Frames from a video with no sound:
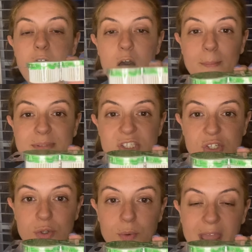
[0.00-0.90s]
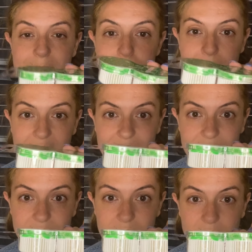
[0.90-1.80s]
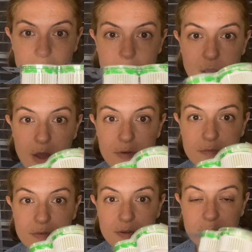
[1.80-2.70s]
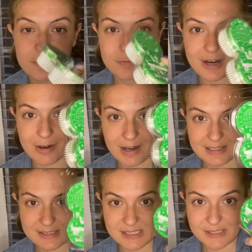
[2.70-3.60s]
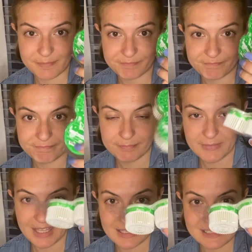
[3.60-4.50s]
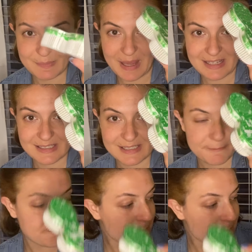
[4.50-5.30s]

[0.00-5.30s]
up to a month of fragrance in a space.